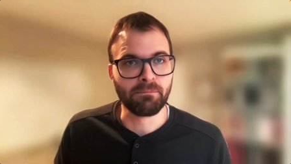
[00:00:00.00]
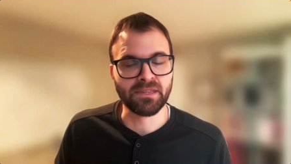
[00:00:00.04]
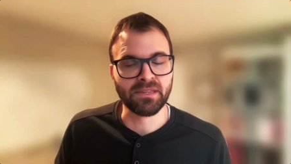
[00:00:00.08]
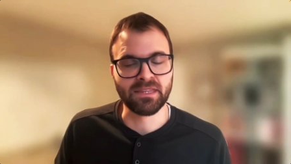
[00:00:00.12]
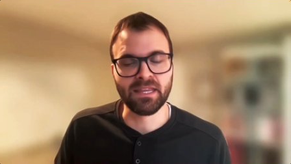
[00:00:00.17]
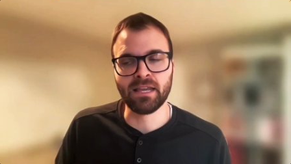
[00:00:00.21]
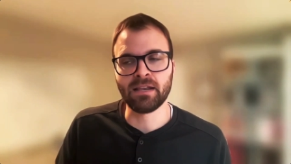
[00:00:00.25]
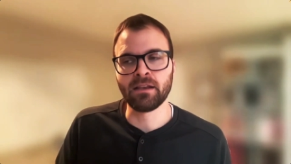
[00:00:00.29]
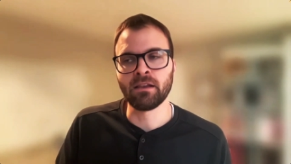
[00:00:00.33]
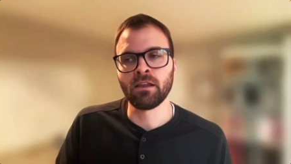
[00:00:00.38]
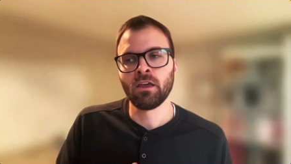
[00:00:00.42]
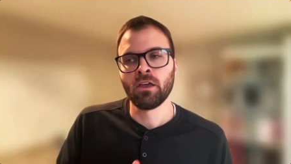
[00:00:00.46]
But
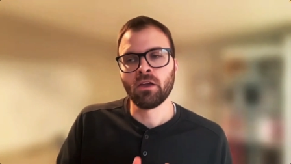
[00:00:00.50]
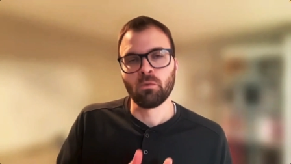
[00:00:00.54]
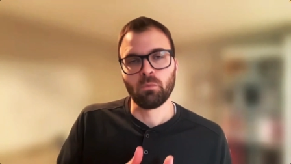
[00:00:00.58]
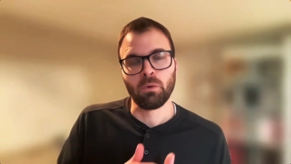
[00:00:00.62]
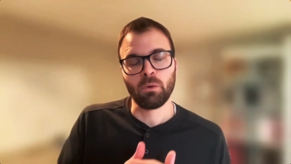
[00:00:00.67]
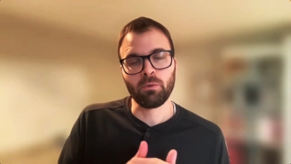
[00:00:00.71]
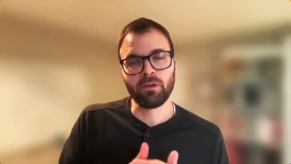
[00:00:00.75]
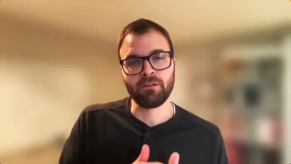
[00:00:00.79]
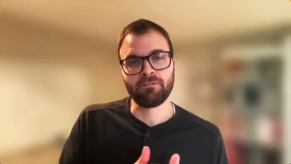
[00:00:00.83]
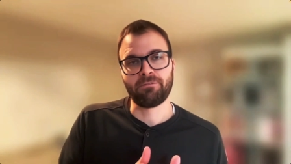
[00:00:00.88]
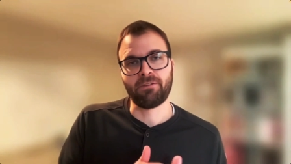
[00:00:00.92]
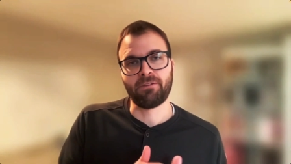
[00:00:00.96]
then
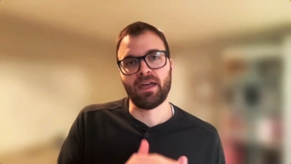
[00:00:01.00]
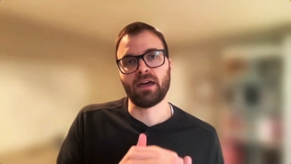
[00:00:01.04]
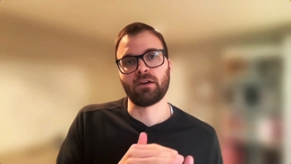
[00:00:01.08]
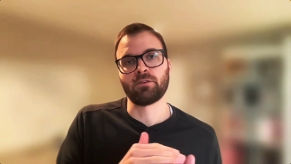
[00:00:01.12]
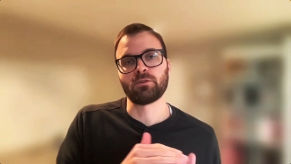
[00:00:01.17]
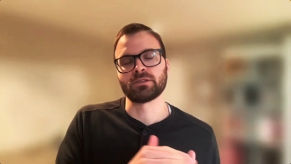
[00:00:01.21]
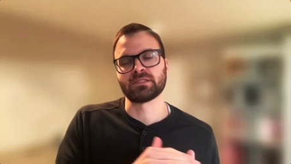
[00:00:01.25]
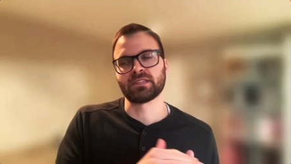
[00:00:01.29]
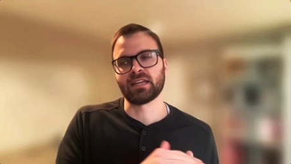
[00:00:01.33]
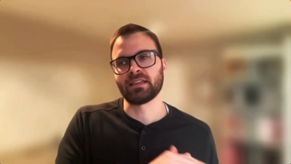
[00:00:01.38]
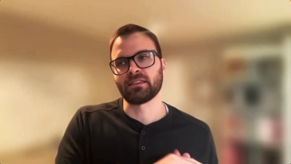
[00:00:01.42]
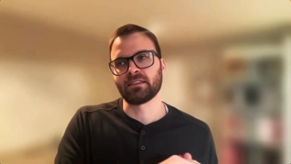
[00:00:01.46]
what we found
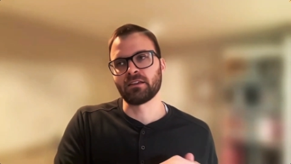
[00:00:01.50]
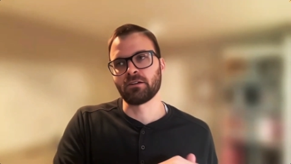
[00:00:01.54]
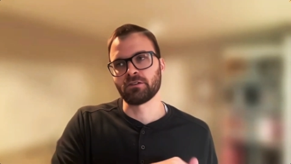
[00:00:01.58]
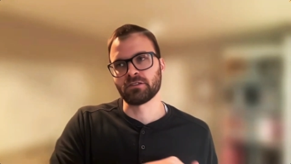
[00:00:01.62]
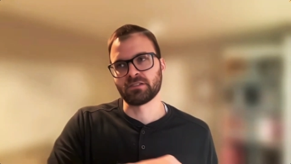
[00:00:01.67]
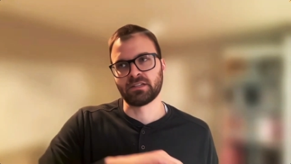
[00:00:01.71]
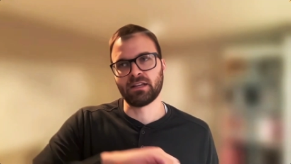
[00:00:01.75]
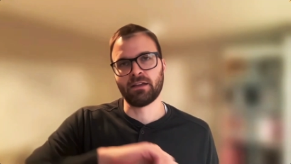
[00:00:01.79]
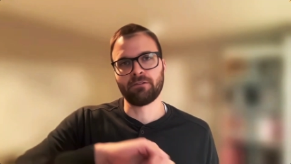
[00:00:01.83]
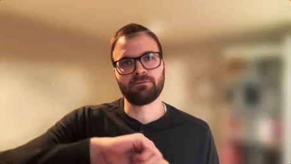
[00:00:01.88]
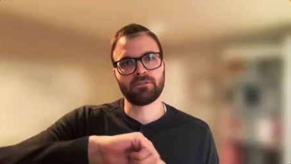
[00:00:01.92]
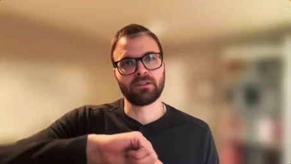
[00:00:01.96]
was that
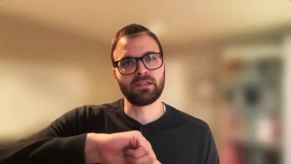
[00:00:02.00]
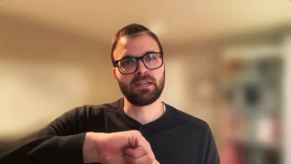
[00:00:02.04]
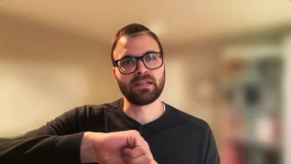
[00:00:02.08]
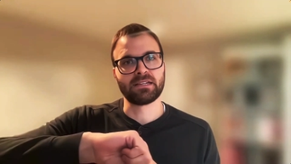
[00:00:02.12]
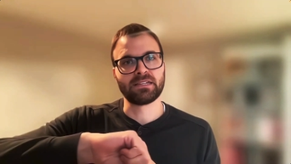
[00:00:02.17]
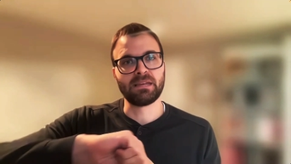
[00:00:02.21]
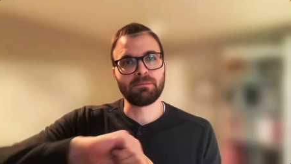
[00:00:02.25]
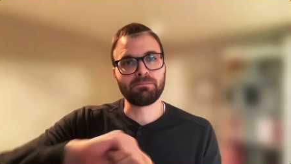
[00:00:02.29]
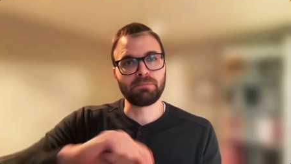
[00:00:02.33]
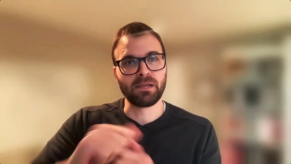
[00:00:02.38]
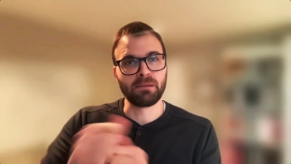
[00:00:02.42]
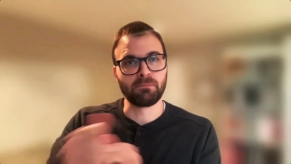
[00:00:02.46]
there's definitely a
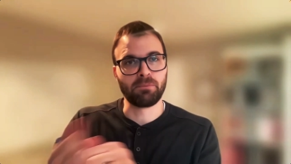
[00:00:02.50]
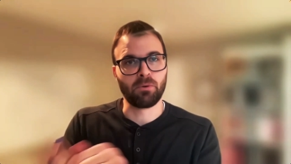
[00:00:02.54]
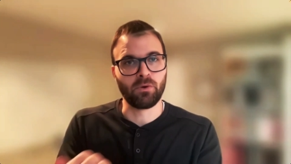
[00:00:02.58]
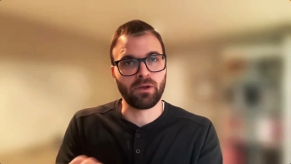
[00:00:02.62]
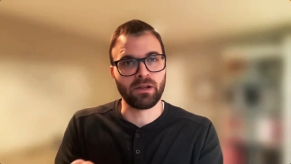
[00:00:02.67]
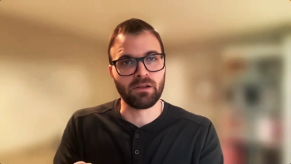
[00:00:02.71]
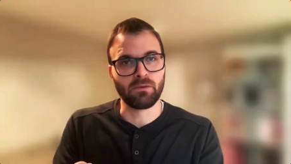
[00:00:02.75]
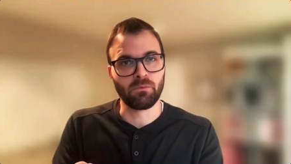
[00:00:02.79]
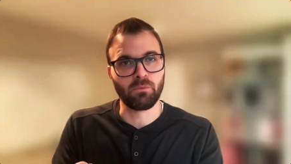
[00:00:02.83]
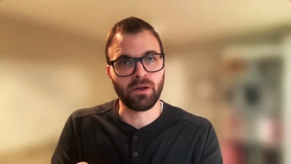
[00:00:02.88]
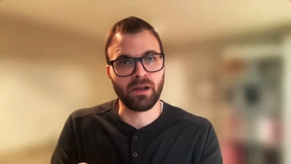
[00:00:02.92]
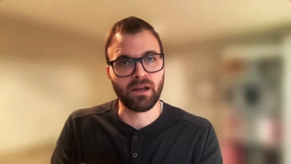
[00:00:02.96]
tipping
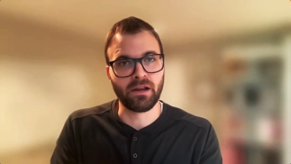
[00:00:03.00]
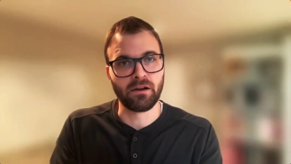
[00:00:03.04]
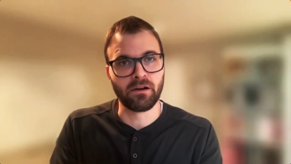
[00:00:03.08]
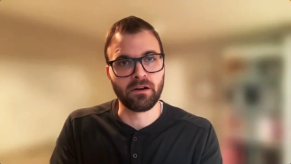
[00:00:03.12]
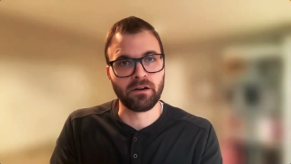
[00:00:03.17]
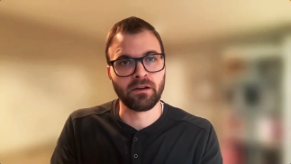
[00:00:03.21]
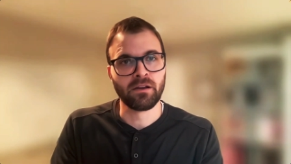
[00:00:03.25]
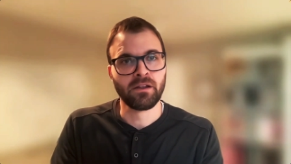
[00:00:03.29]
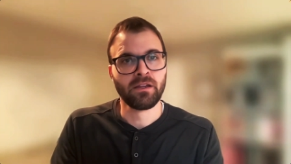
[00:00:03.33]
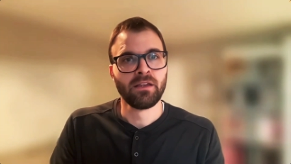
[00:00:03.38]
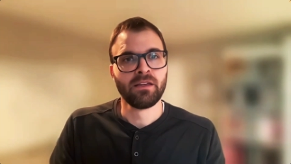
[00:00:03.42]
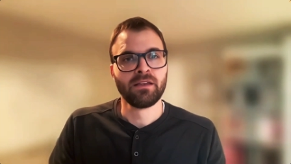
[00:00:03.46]
point
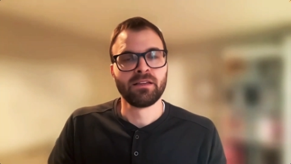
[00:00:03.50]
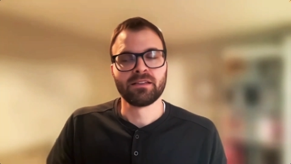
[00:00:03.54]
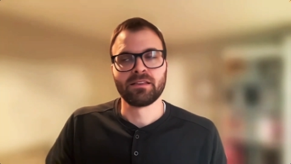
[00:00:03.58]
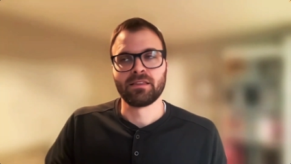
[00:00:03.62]
where